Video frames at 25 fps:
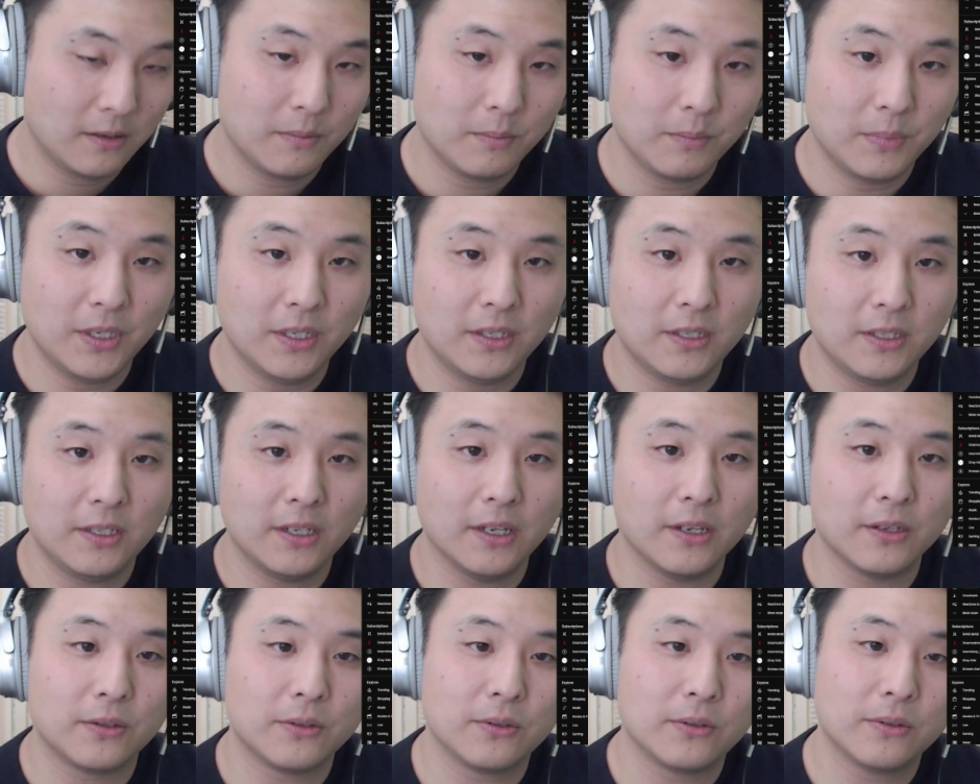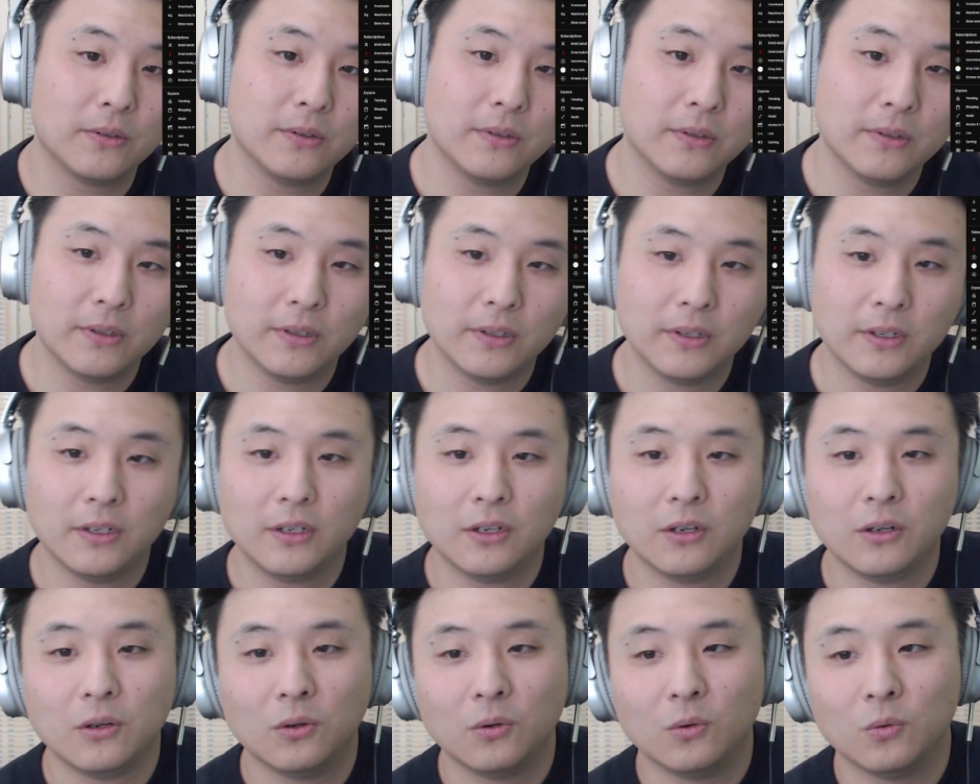BTS.
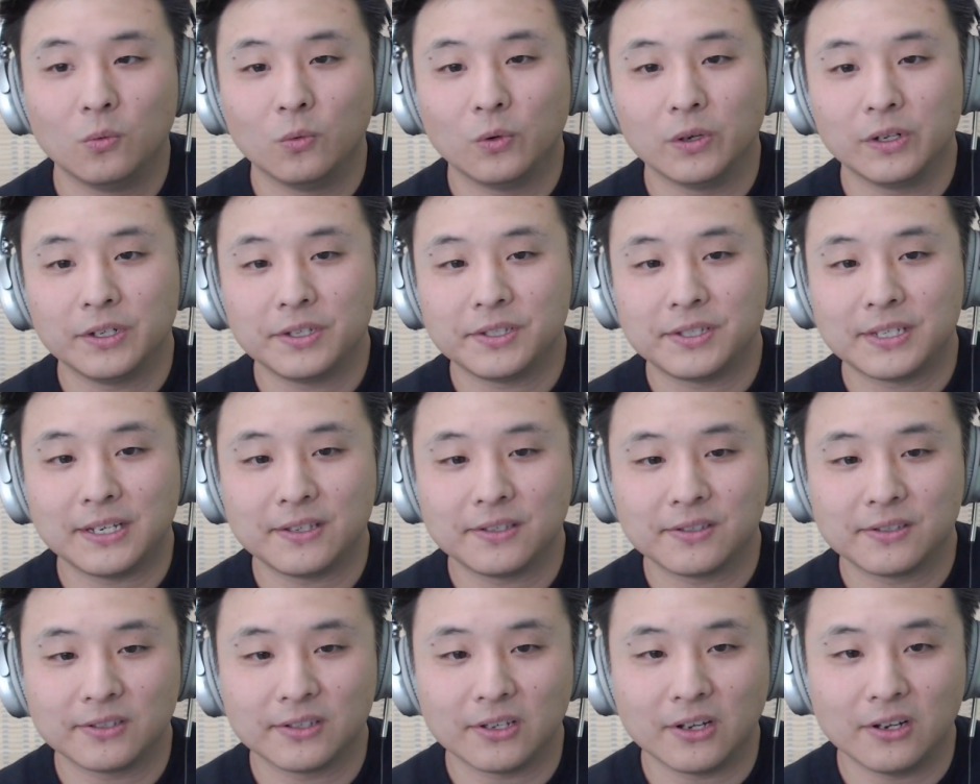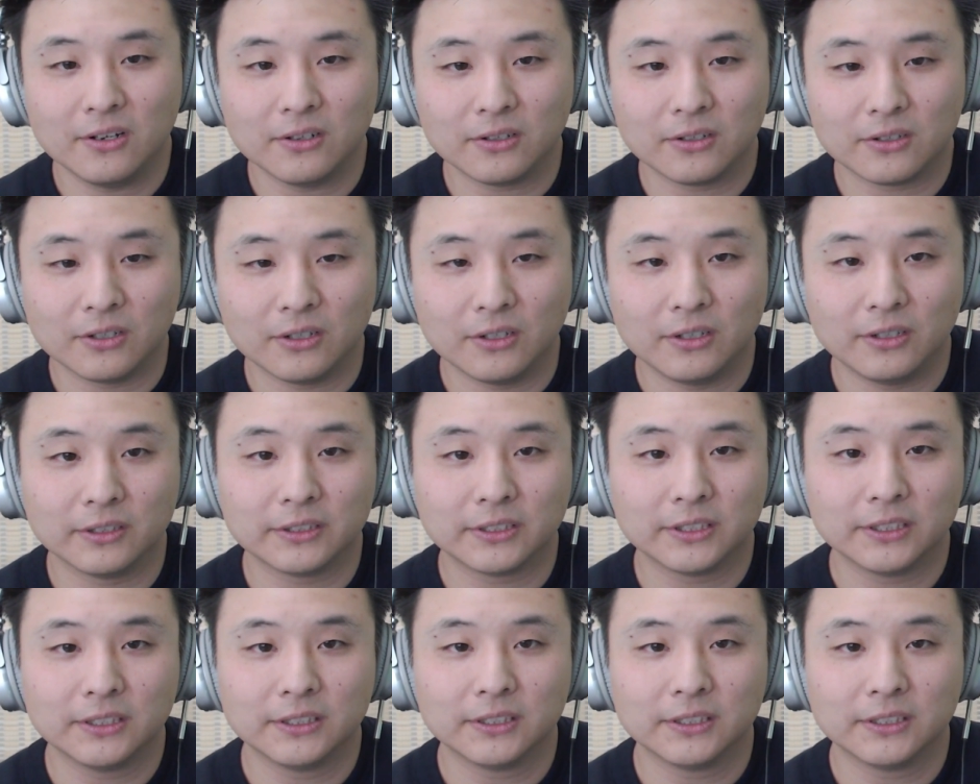What is that song called?